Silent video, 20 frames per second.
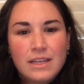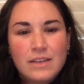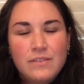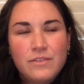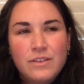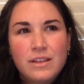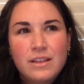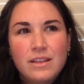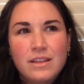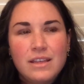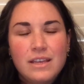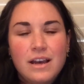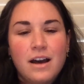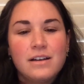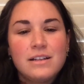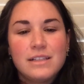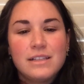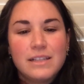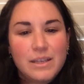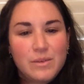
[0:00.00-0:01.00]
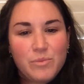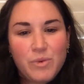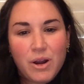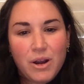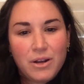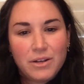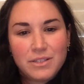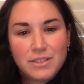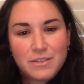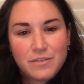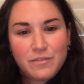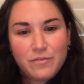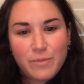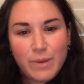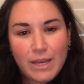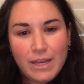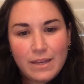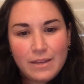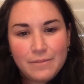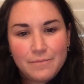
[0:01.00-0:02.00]
even the ugly parts of
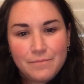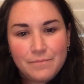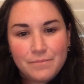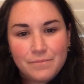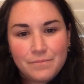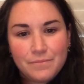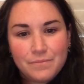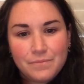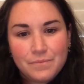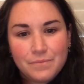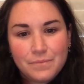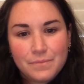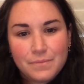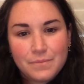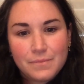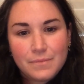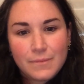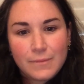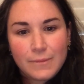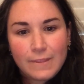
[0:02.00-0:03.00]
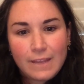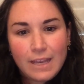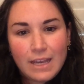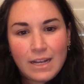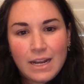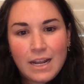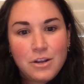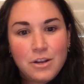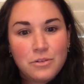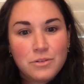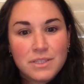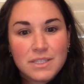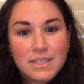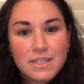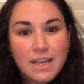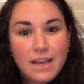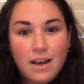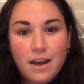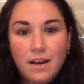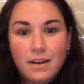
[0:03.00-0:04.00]
me. And I don't
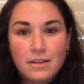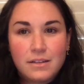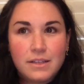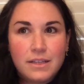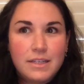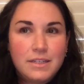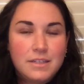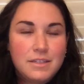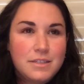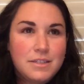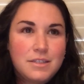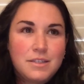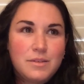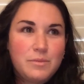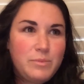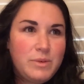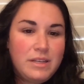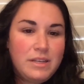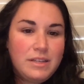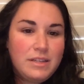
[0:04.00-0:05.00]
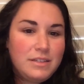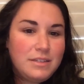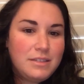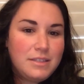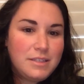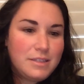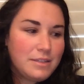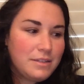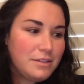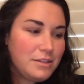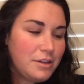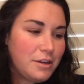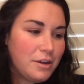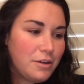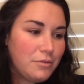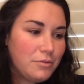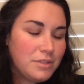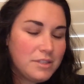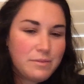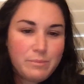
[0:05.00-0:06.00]
say ugly to be,
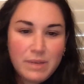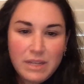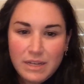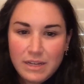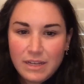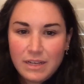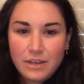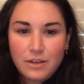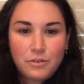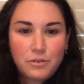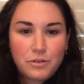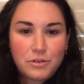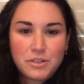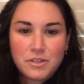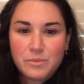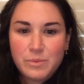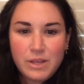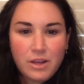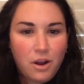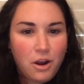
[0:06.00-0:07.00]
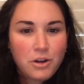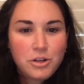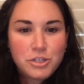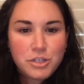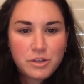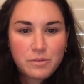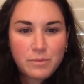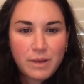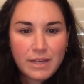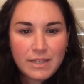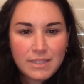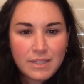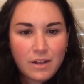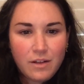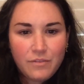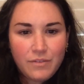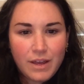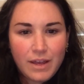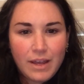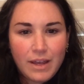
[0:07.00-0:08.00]
demeaning or to be harsh on
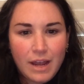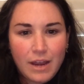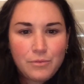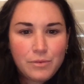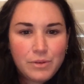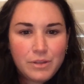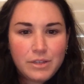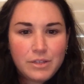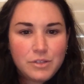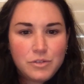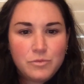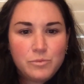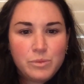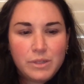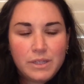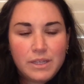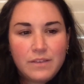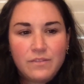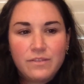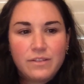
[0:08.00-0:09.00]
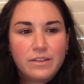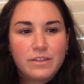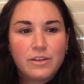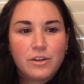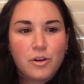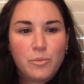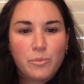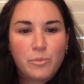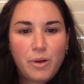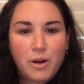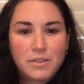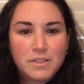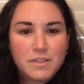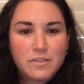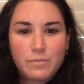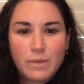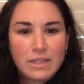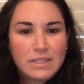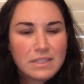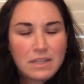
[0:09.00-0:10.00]
myself. I really do believe that there are parts
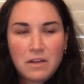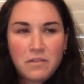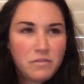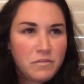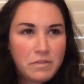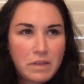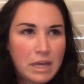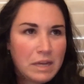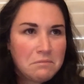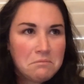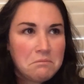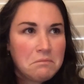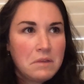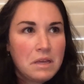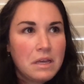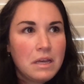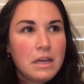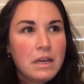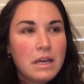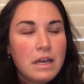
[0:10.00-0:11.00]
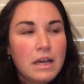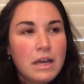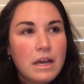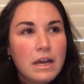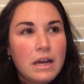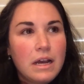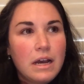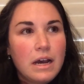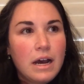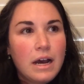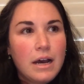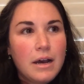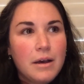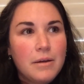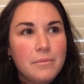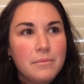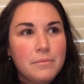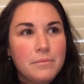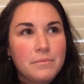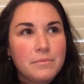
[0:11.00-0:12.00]
of myself that,
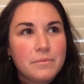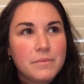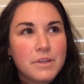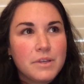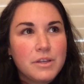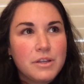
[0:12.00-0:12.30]
are